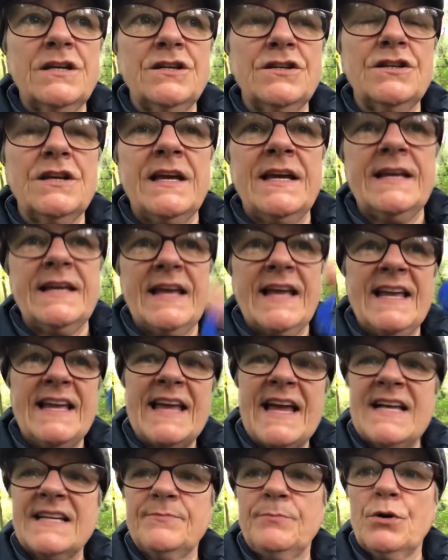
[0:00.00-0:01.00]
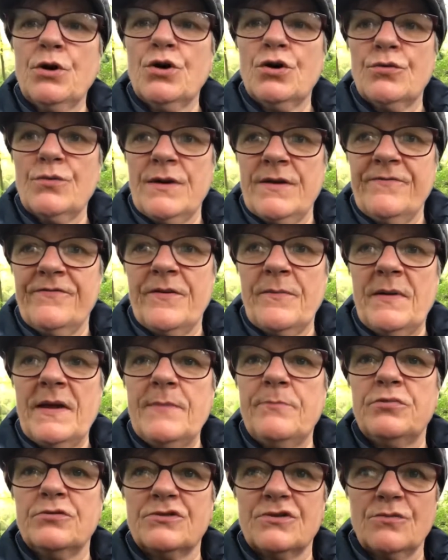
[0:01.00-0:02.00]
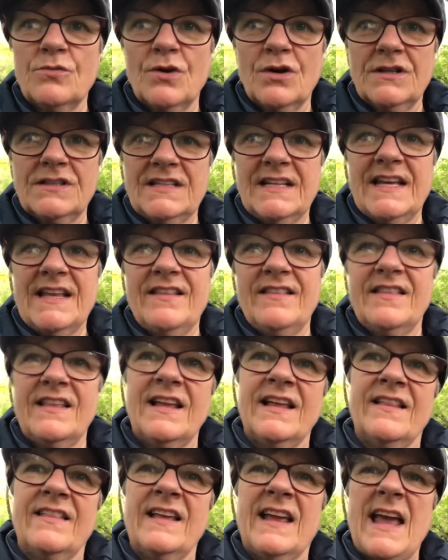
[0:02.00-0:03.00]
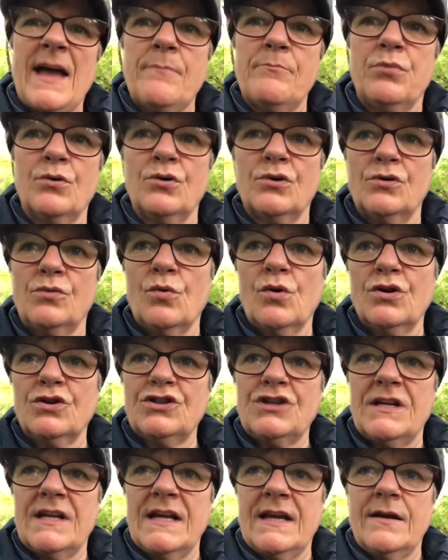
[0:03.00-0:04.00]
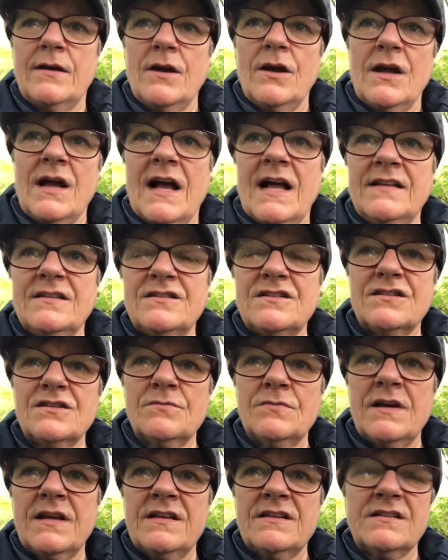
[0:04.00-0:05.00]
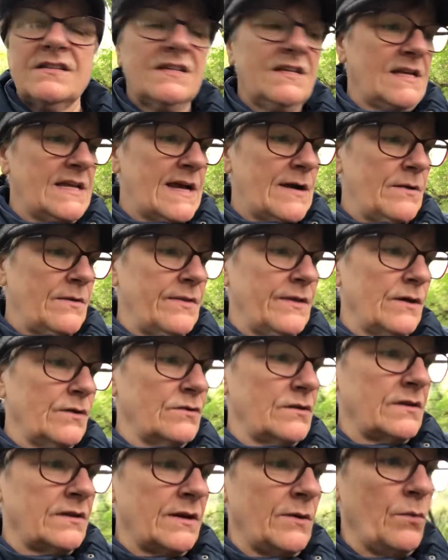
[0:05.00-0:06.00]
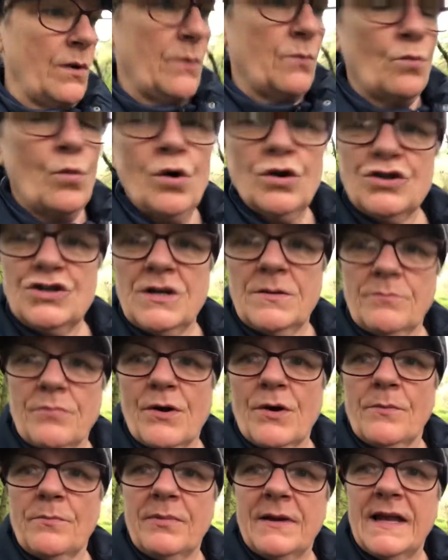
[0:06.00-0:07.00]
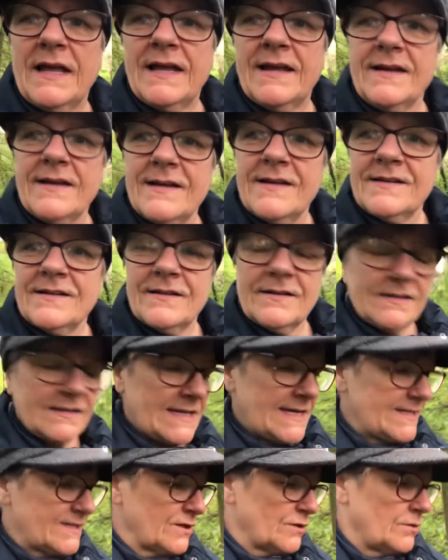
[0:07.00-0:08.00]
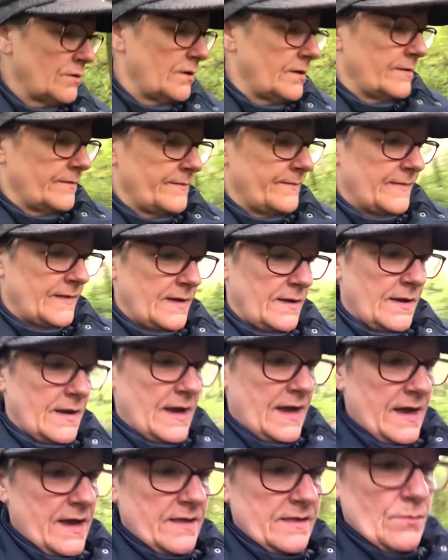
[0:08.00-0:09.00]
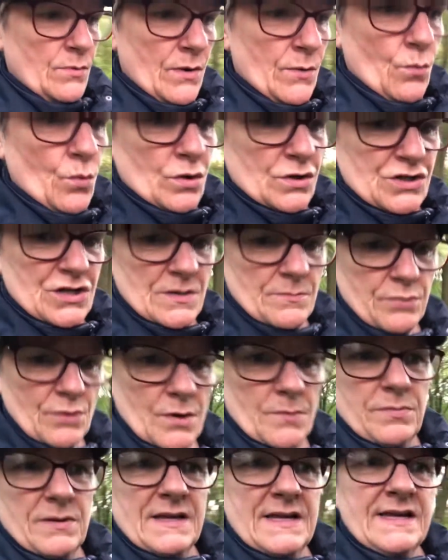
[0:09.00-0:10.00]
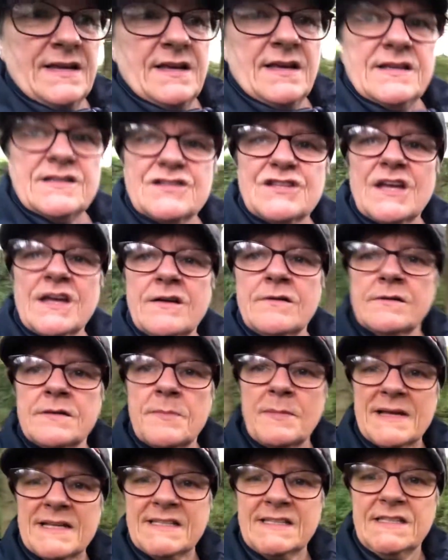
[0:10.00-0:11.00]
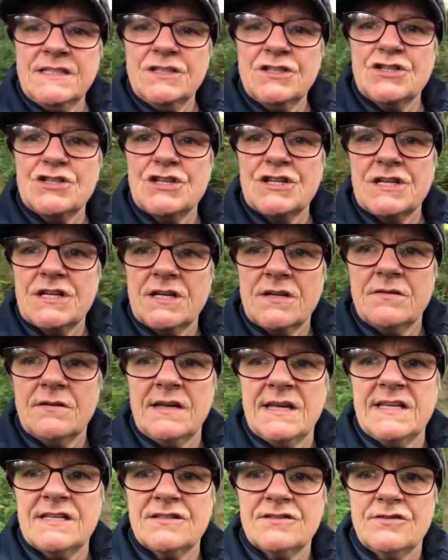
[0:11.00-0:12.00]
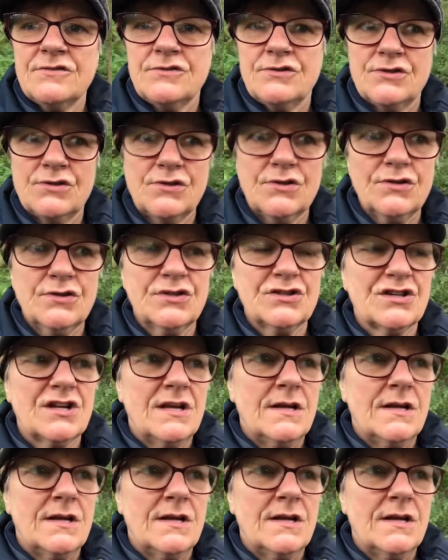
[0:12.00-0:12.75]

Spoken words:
it gets boring for people to watch. They get bored watching it, and they won't watch it properly. They won't watch it properly. So the best thing to do is to just